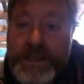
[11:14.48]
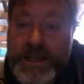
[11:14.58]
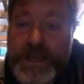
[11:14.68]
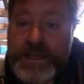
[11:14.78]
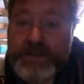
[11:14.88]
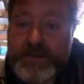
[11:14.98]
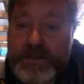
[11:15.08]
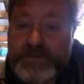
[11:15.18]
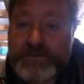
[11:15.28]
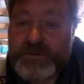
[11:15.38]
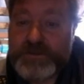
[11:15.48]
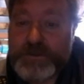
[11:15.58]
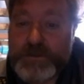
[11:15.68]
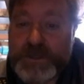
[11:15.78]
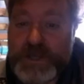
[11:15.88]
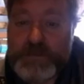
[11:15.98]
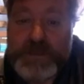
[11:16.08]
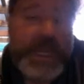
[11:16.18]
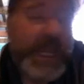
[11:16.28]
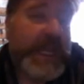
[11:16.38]
And it allows us to communicate
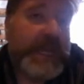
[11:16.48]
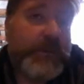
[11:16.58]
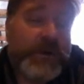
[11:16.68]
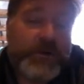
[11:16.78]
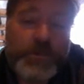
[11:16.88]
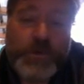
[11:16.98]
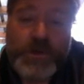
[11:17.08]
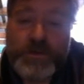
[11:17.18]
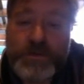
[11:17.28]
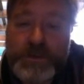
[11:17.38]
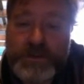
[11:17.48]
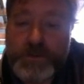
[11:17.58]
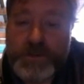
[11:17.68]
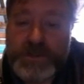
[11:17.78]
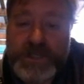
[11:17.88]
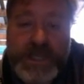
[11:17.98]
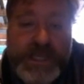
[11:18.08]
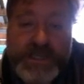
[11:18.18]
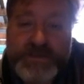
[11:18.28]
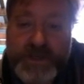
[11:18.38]
with anyone in the world at
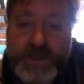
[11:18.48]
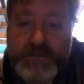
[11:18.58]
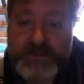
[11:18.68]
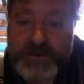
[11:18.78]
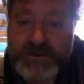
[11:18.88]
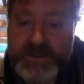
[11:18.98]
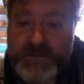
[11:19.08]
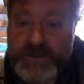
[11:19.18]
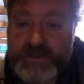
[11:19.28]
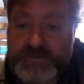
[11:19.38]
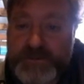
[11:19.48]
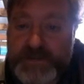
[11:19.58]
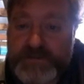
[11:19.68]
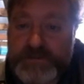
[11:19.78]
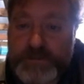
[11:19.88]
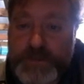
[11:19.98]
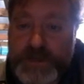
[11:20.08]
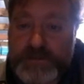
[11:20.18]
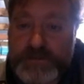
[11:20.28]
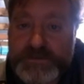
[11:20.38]
any time, as long as they've got a device to talk
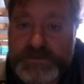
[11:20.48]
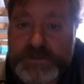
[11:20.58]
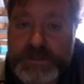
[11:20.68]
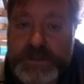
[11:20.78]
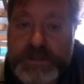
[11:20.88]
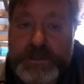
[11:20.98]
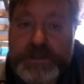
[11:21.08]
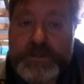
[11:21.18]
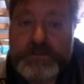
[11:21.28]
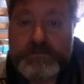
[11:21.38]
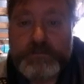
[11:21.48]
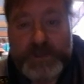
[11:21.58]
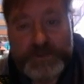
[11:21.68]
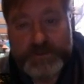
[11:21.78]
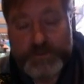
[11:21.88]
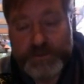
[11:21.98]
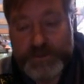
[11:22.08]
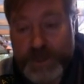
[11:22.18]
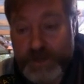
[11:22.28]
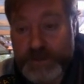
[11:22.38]
back to us. We don't use Morse
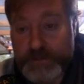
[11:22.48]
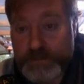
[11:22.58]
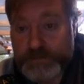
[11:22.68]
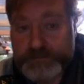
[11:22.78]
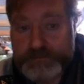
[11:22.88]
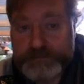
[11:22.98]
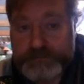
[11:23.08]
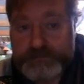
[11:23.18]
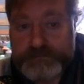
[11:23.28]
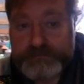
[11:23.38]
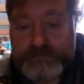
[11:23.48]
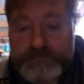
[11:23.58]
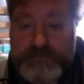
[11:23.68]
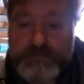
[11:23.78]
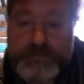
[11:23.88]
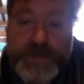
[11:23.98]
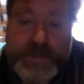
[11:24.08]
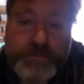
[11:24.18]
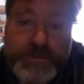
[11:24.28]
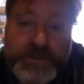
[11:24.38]
code anymore, but
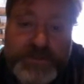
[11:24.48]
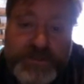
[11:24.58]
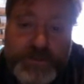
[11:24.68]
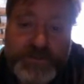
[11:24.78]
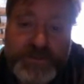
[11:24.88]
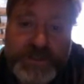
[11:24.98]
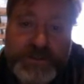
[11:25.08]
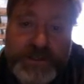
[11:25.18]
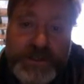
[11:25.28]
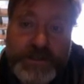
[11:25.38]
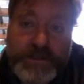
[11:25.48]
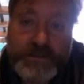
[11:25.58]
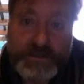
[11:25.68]
all that stuff we send, and the